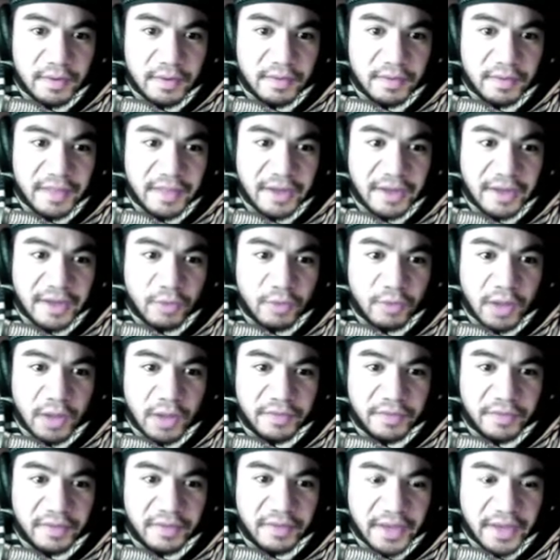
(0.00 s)
that dwell in
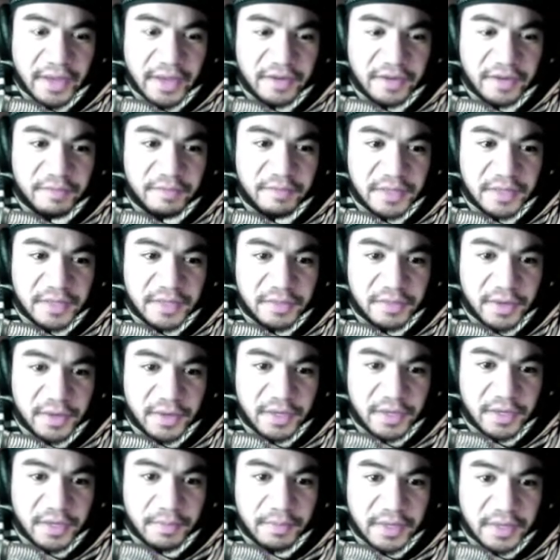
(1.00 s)
the land of
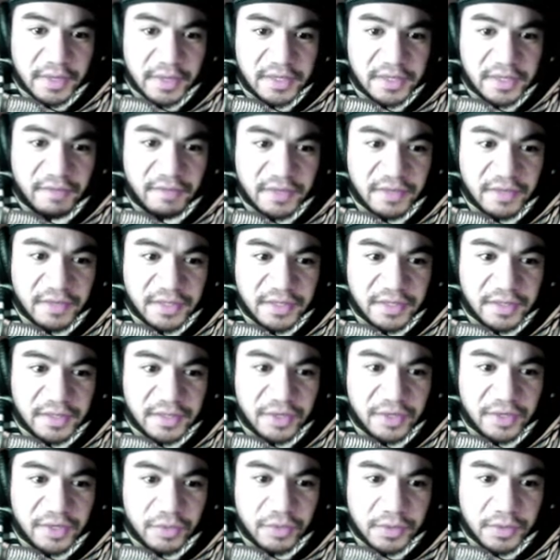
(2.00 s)
Mizraim, as I visited
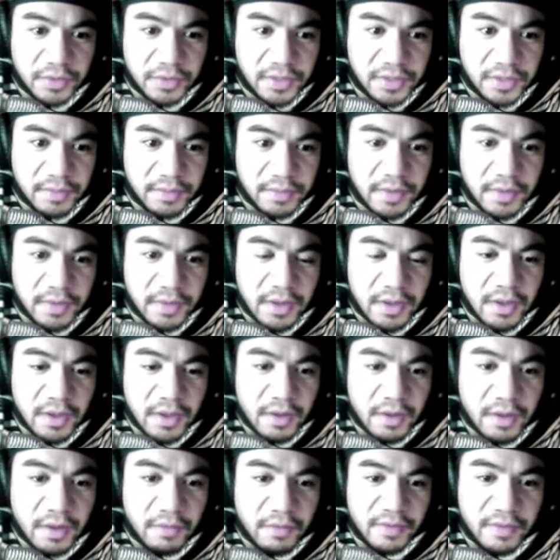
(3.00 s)
Jerusalem,
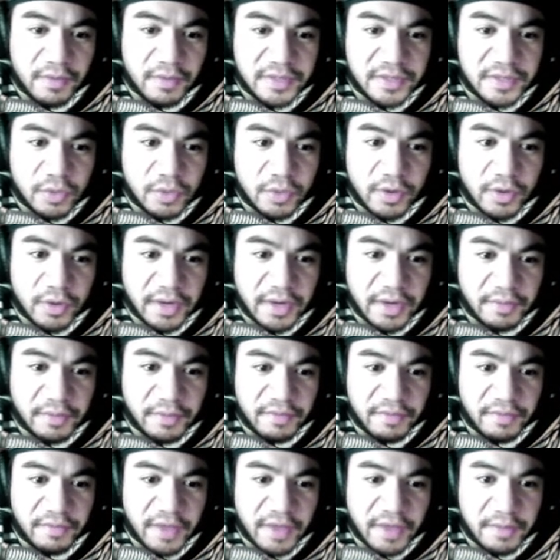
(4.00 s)
with sword and with
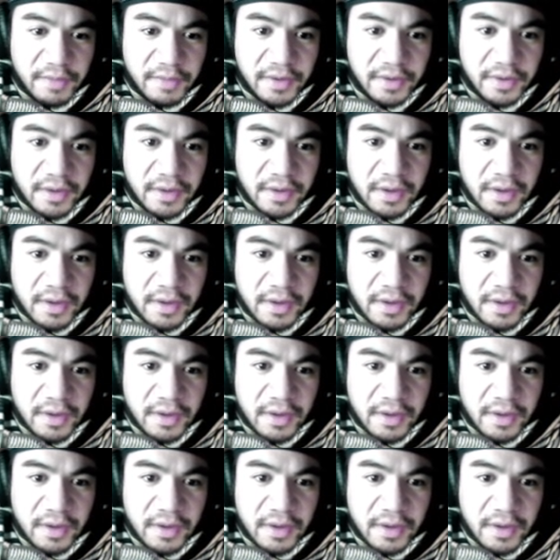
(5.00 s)
famine.